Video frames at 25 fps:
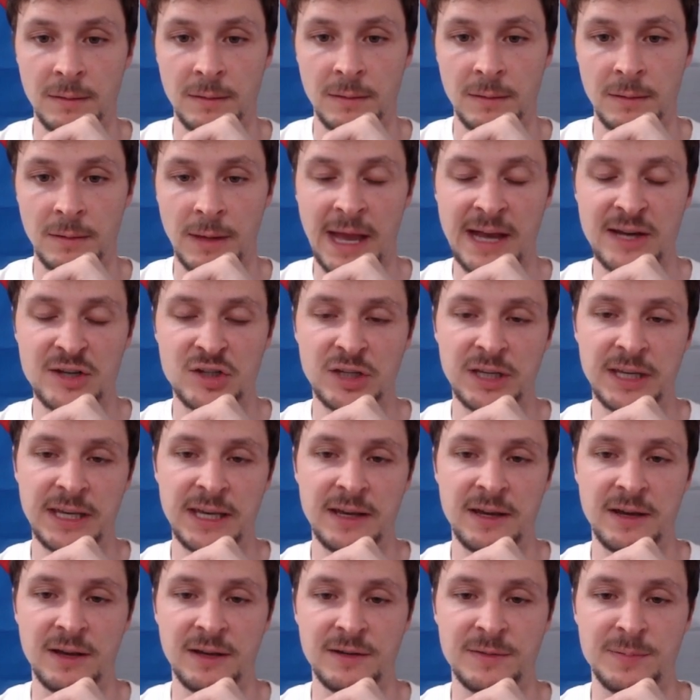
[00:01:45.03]
Actually, he
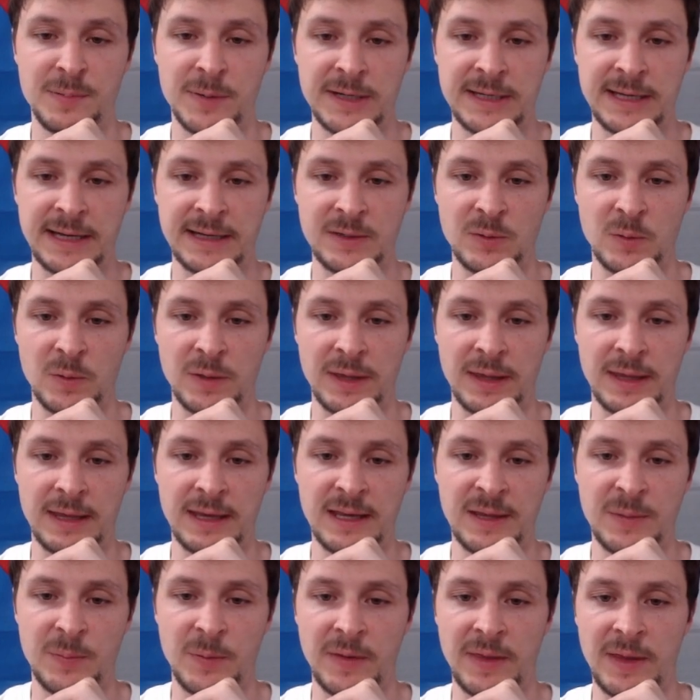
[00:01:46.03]
could protect it with
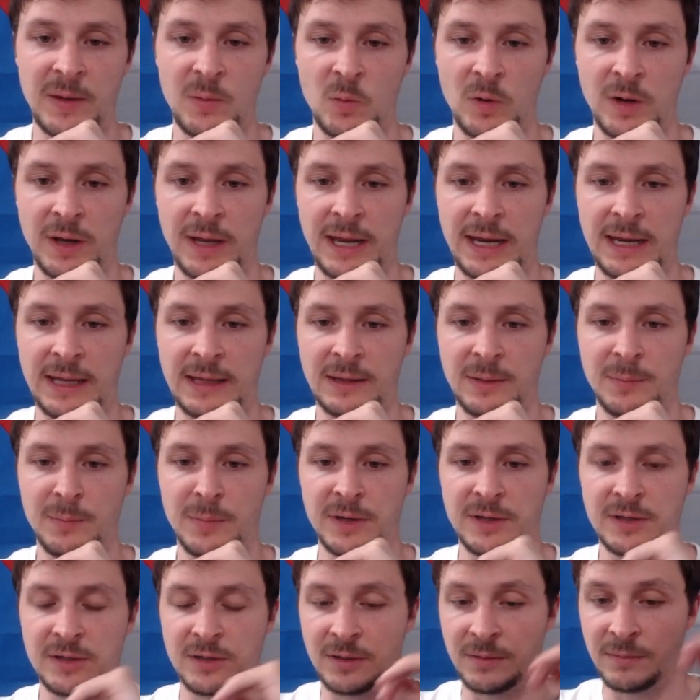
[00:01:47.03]
this, but then we're getting the
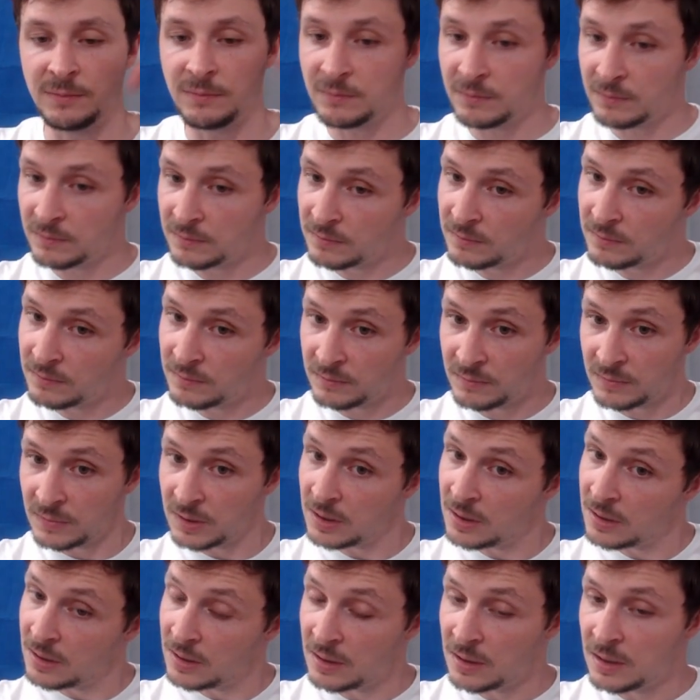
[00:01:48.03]
bishop,
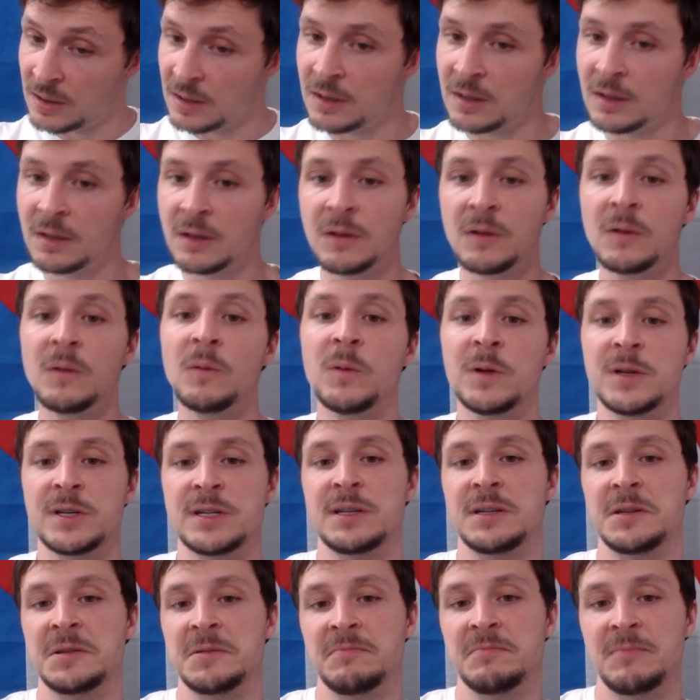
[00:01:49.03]

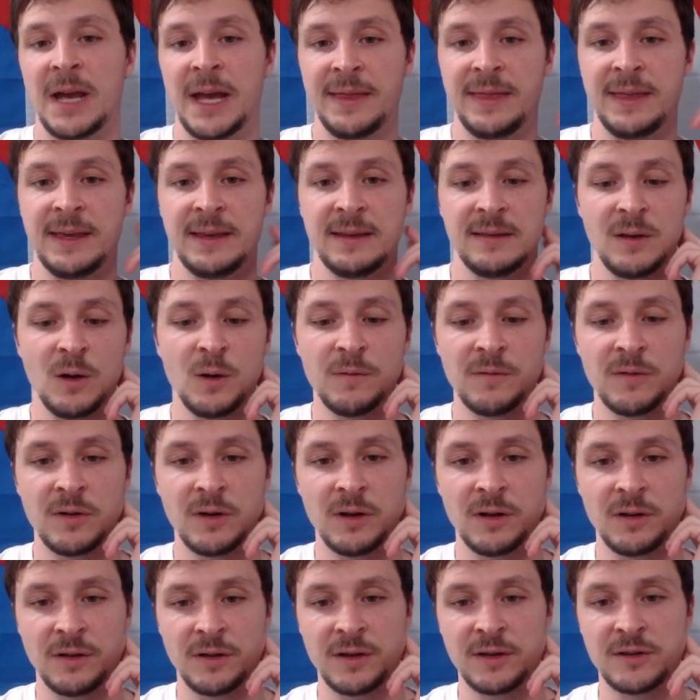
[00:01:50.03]
which I think is
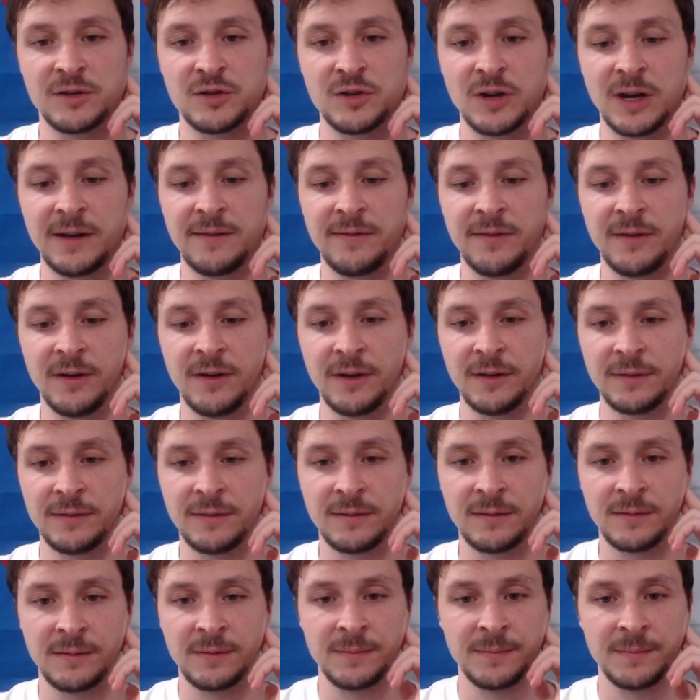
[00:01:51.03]
overall a good trade for us.